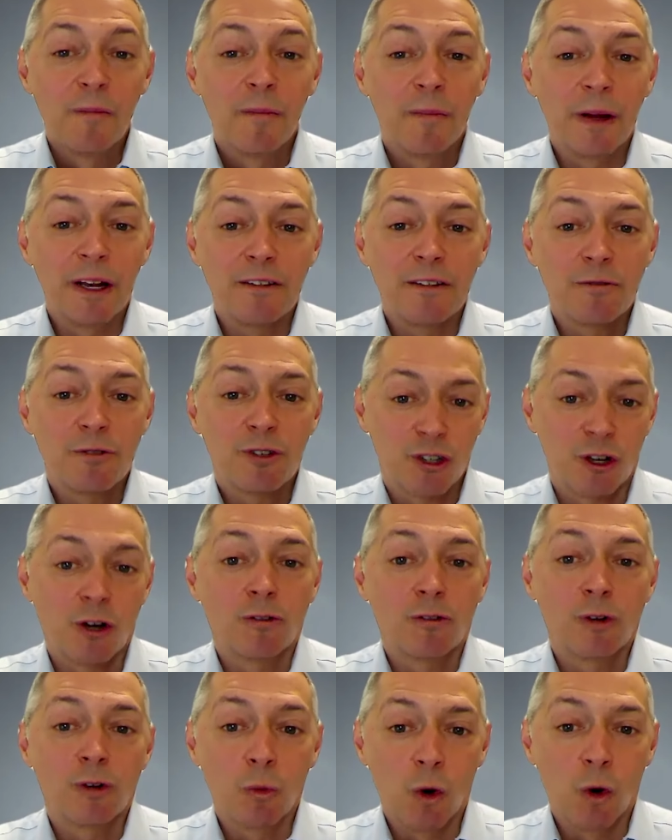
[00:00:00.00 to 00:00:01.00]
But it's
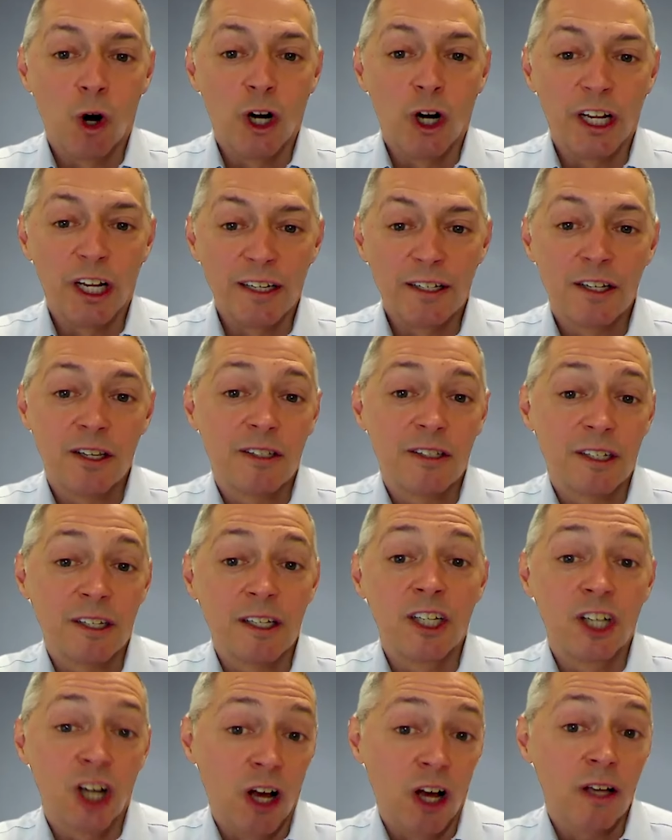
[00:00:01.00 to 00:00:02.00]
so rewarding to
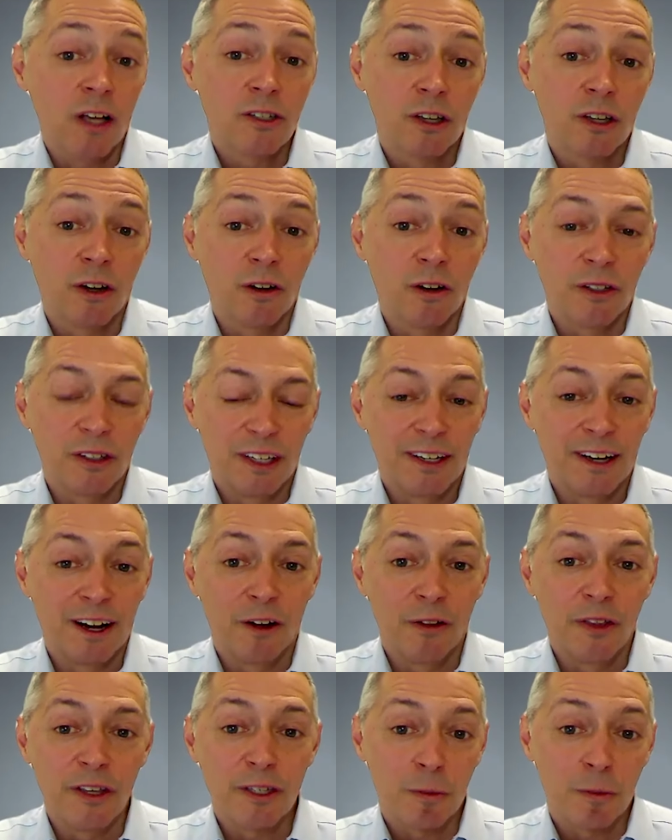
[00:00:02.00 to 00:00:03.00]
see also, you
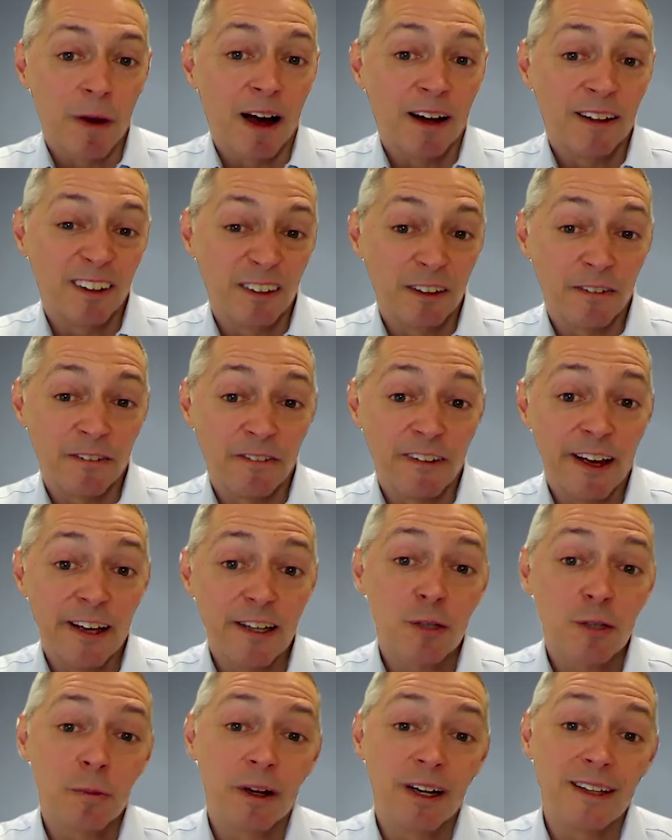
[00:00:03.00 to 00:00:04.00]
know, the smile on the
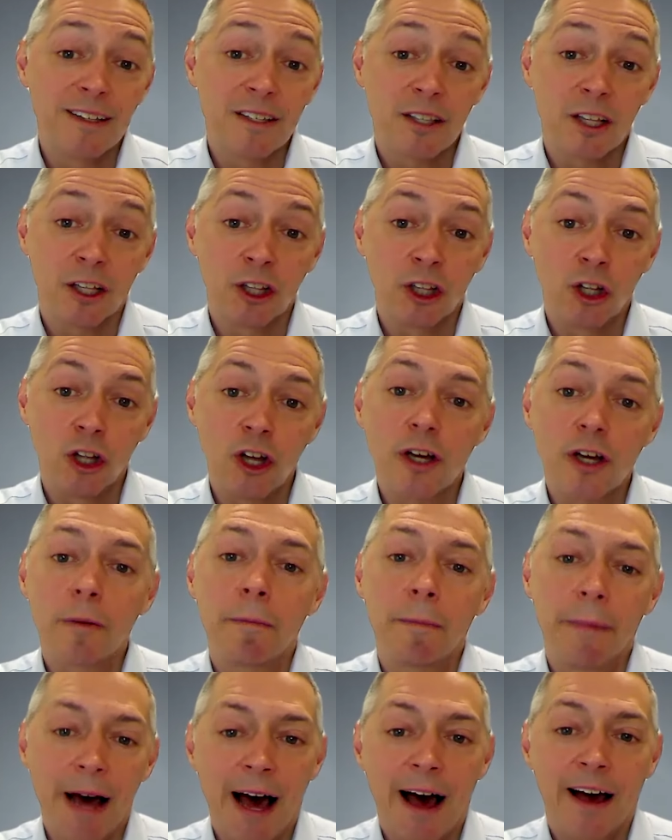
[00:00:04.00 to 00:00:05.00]
face, but it's the
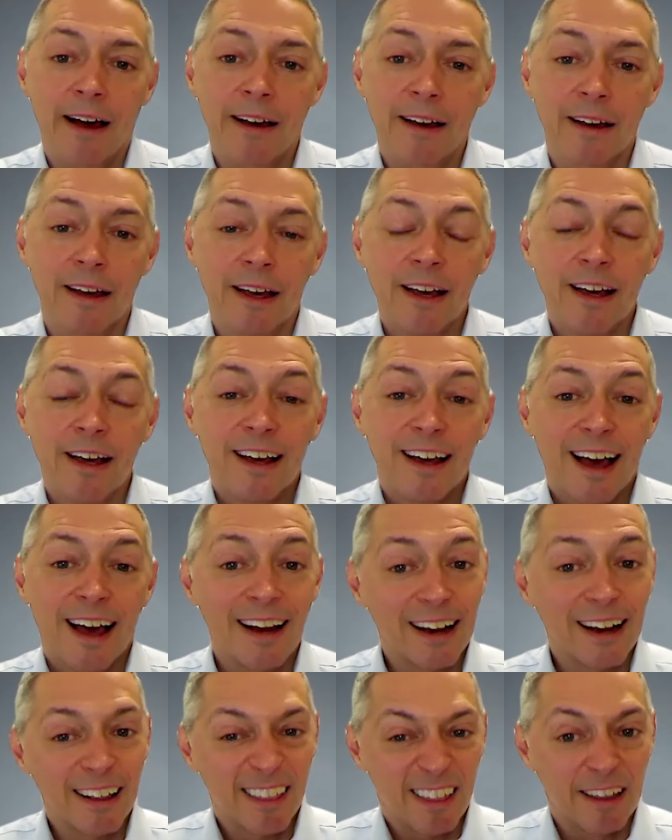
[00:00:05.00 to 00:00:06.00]
look back
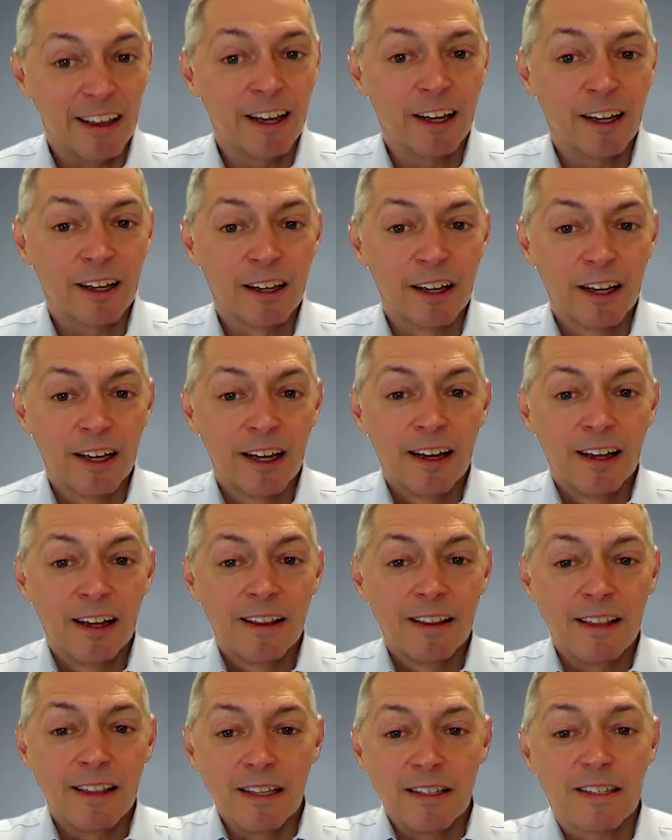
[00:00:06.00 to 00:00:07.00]
at, I think,
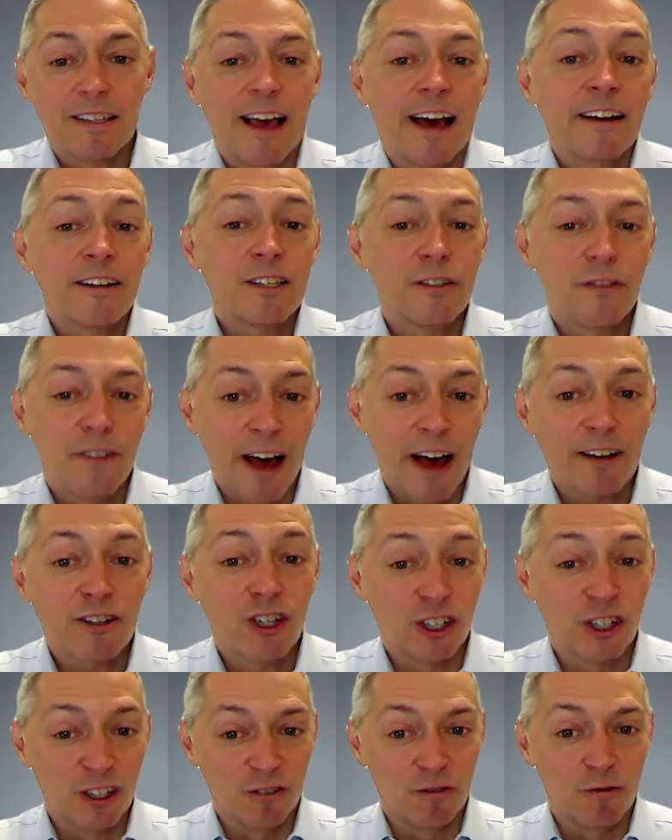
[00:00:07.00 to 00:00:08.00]
the
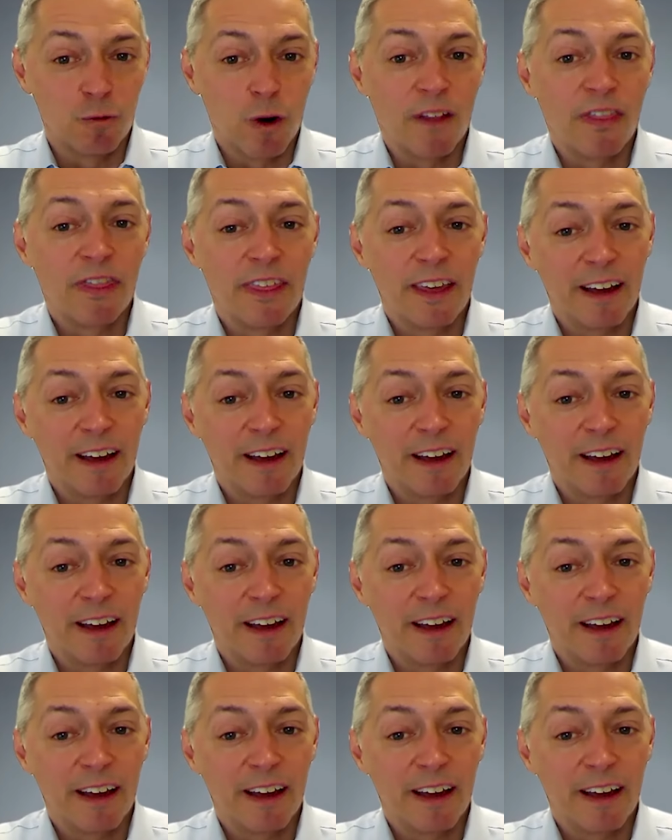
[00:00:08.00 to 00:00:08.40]
satisfaction of what